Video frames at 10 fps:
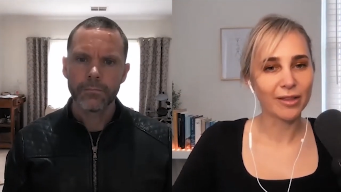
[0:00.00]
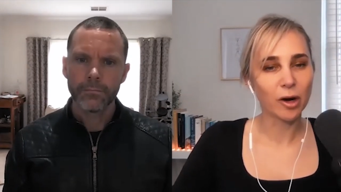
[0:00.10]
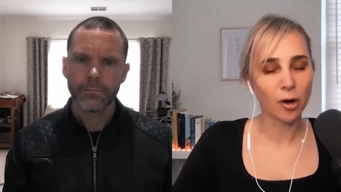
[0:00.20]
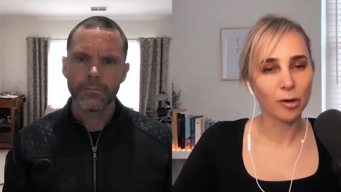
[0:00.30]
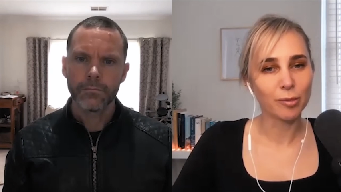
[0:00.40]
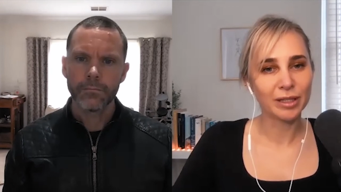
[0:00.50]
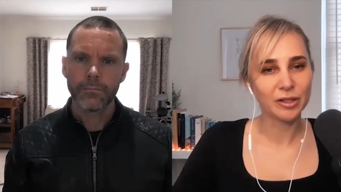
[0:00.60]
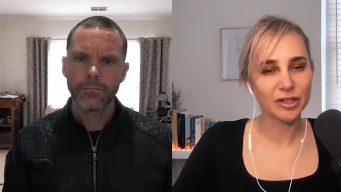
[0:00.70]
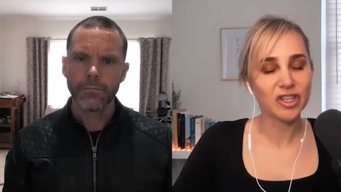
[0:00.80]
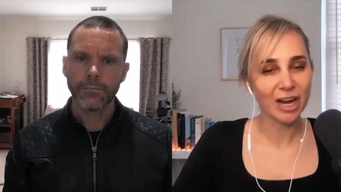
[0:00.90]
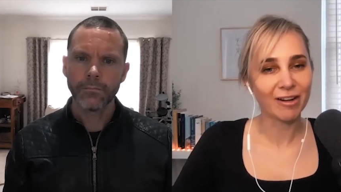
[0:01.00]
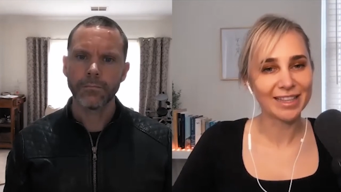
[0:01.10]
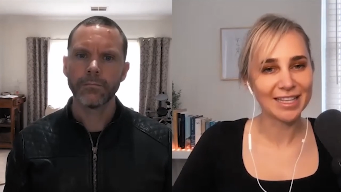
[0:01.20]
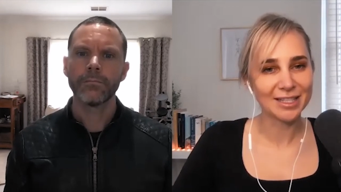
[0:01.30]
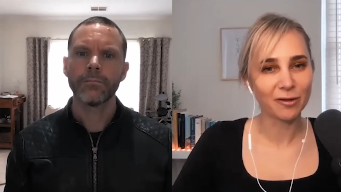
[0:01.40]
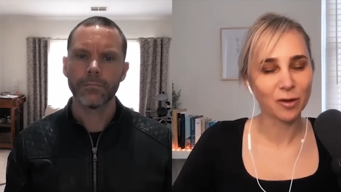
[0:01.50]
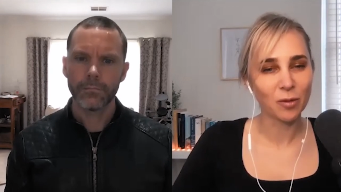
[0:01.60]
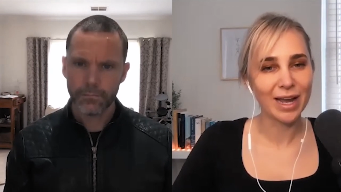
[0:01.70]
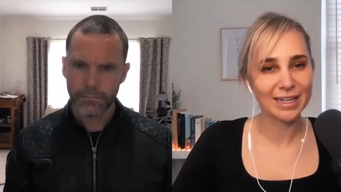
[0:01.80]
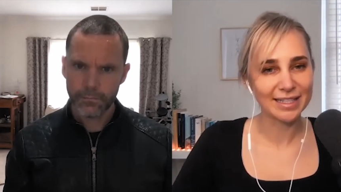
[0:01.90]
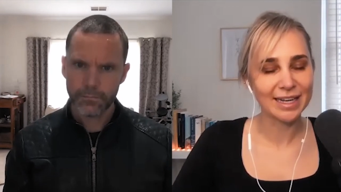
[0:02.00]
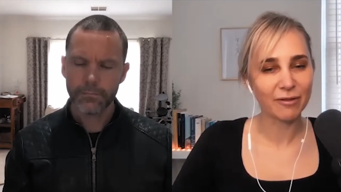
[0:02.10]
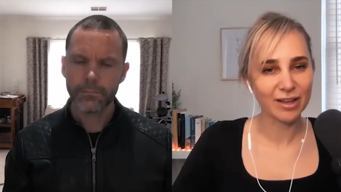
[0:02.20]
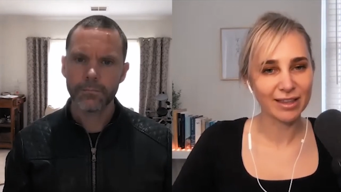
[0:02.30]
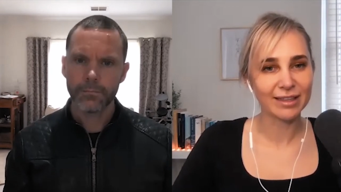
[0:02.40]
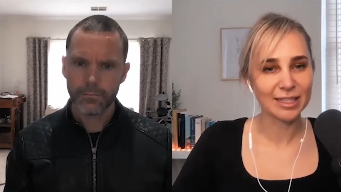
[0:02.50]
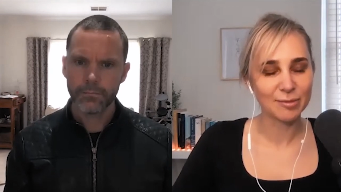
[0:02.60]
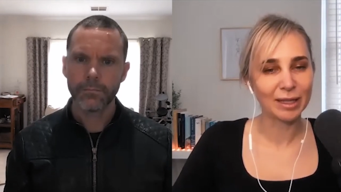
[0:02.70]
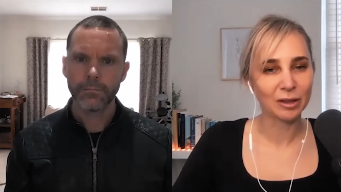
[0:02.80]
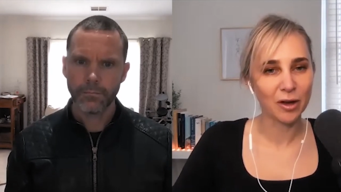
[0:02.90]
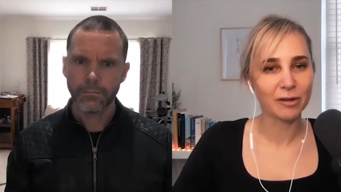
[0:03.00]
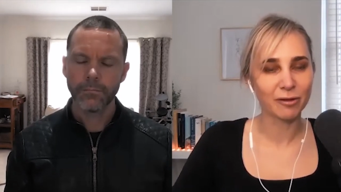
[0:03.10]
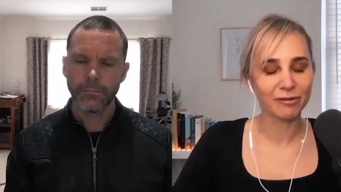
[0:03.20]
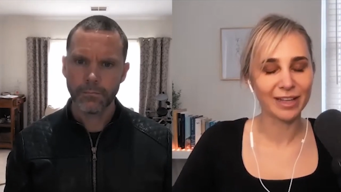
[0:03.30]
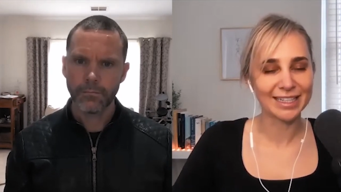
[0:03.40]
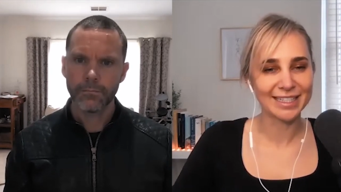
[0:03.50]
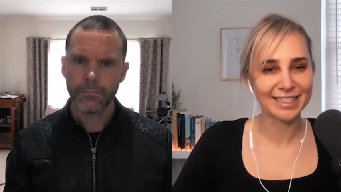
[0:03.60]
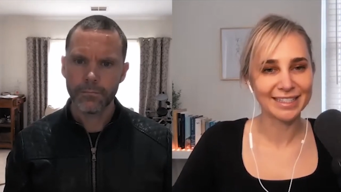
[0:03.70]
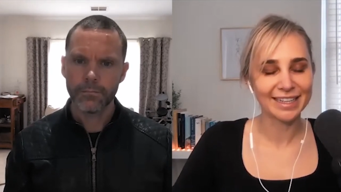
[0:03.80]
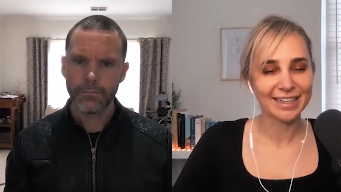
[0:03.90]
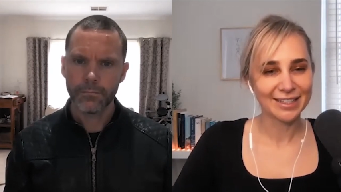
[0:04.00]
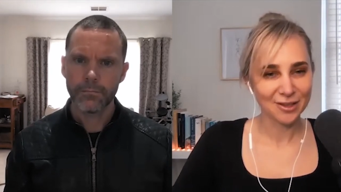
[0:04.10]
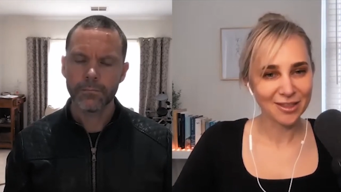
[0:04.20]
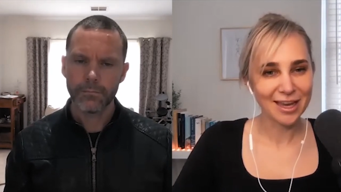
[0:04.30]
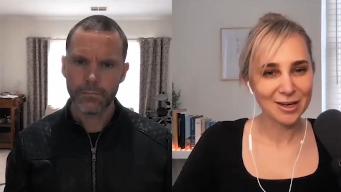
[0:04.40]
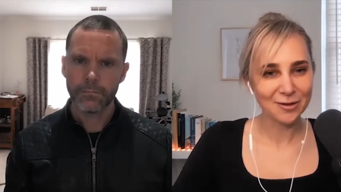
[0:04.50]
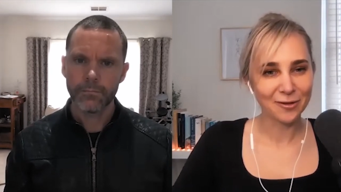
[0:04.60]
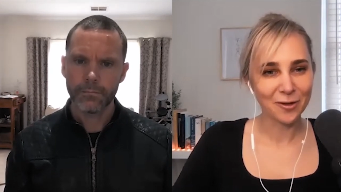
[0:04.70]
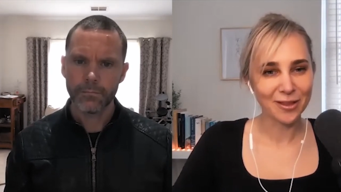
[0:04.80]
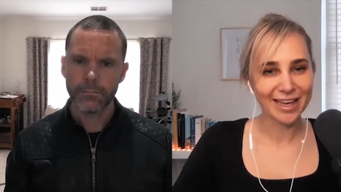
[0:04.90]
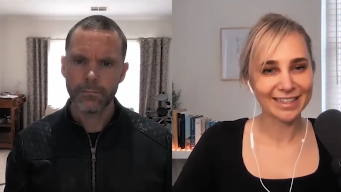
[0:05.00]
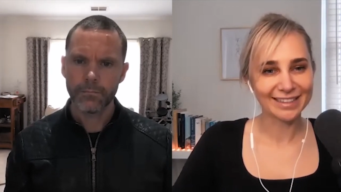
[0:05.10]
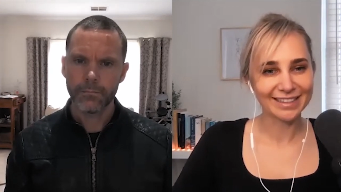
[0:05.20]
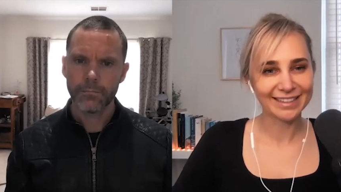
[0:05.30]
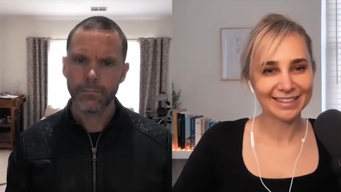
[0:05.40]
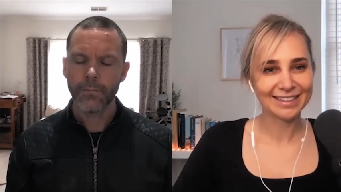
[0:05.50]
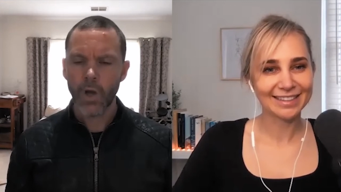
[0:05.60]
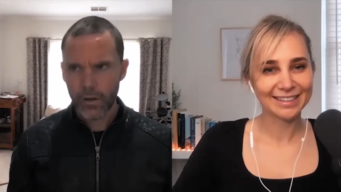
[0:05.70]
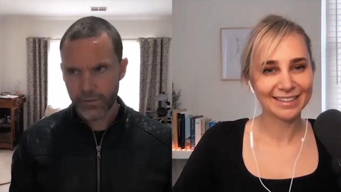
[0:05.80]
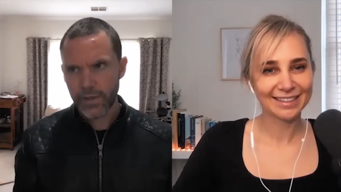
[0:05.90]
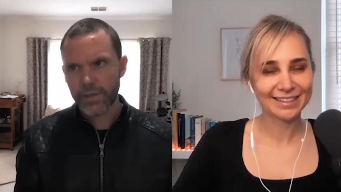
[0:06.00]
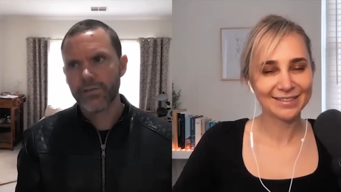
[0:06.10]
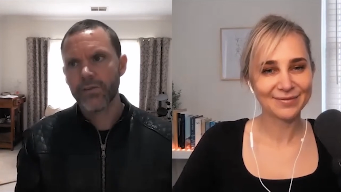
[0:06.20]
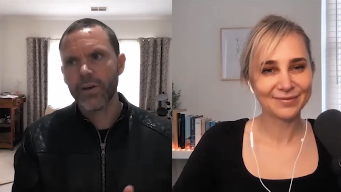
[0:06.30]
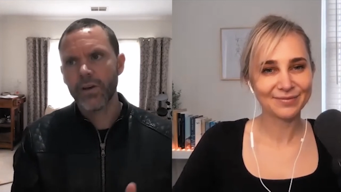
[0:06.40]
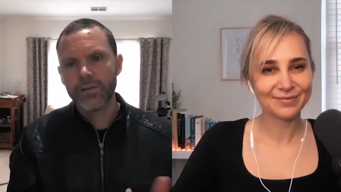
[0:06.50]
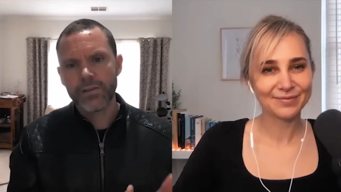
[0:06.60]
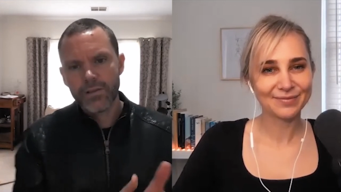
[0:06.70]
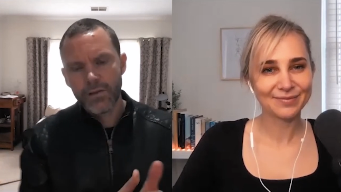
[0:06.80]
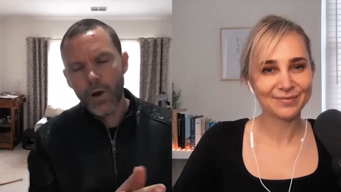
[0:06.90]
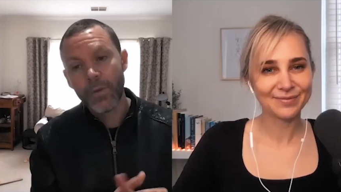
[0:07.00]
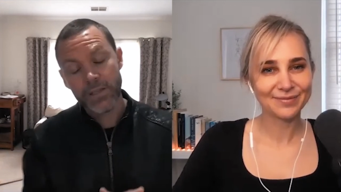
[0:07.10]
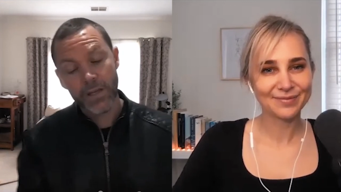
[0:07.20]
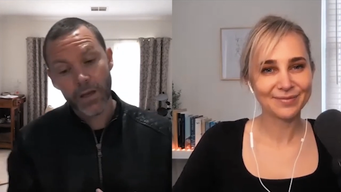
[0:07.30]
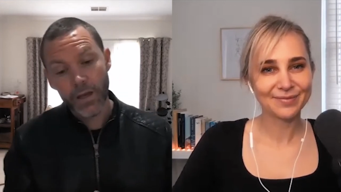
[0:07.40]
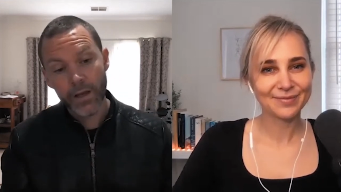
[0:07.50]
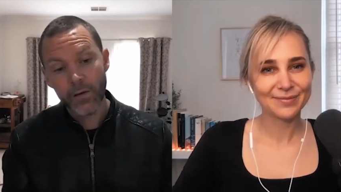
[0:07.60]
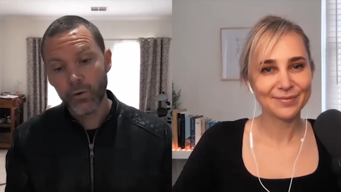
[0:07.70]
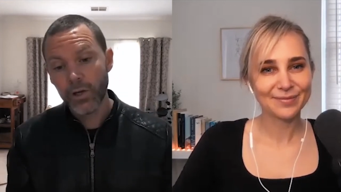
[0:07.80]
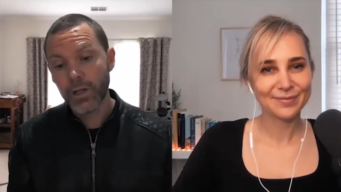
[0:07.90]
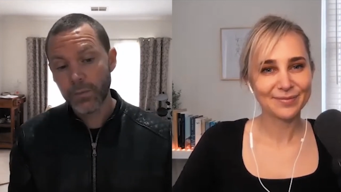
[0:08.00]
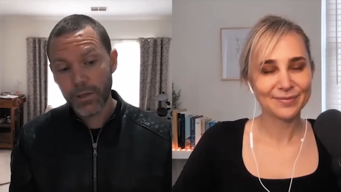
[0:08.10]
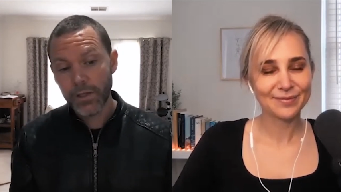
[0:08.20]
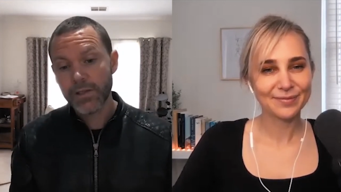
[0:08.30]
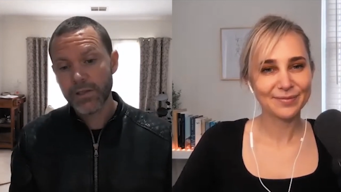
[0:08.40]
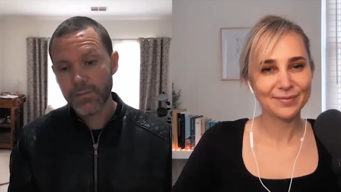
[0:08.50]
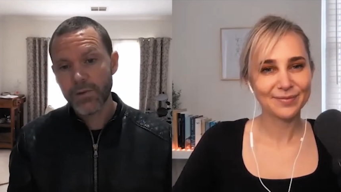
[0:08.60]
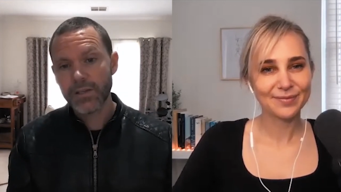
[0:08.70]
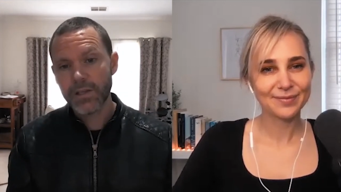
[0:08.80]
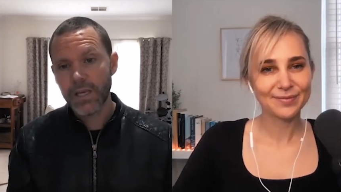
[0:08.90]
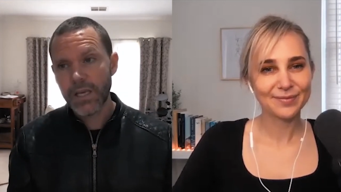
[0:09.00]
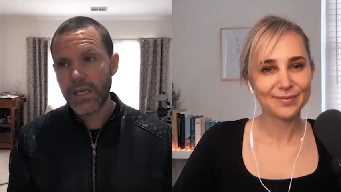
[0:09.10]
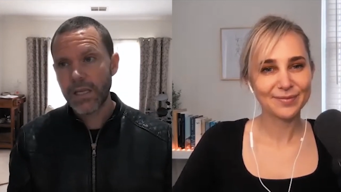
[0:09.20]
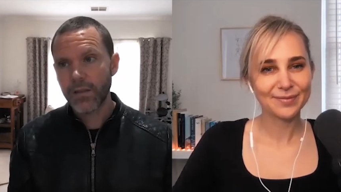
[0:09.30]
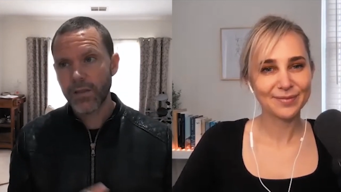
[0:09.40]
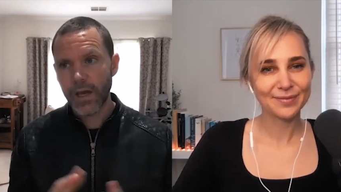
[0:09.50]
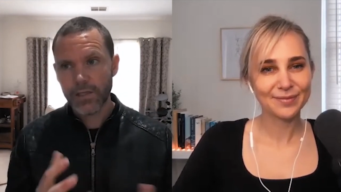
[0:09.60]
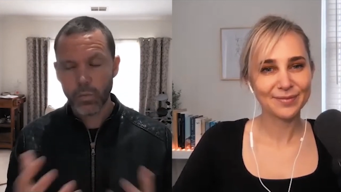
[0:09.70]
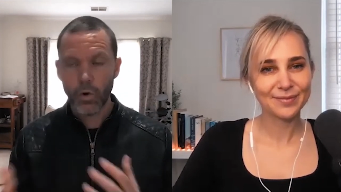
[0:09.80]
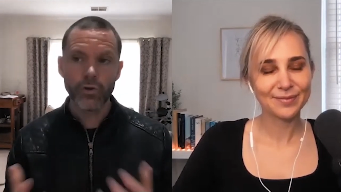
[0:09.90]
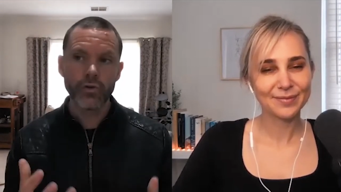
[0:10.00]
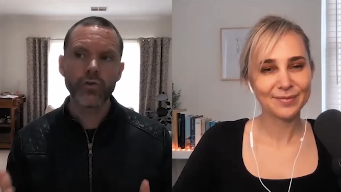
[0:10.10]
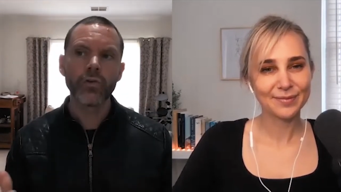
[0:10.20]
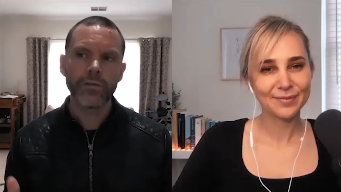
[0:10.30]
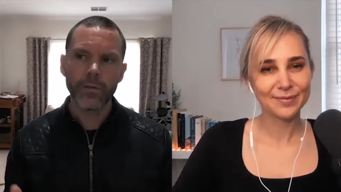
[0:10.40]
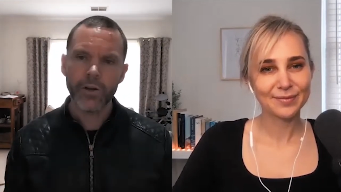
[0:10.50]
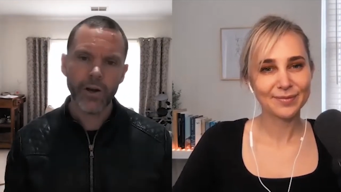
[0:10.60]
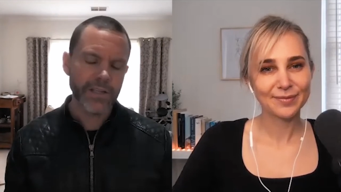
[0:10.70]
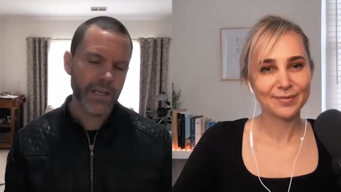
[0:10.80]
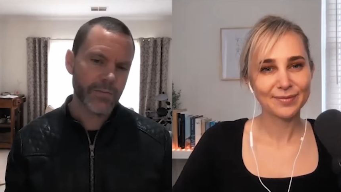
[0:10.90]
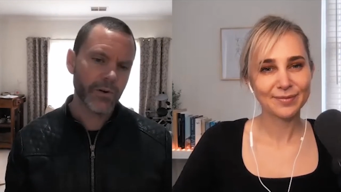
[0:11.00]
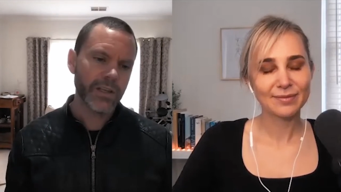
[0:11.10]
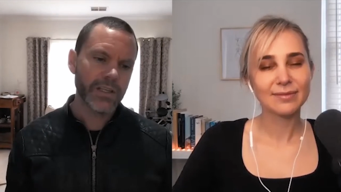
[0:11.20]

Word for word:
Speaker 1: and they're open to sharing that self-awareness and everything that's been learnt and reflected. So thank you for that.
Speaker 2: Oh, thanks for those comments. And it really pleases me to hear that that's what you took from it. I desperately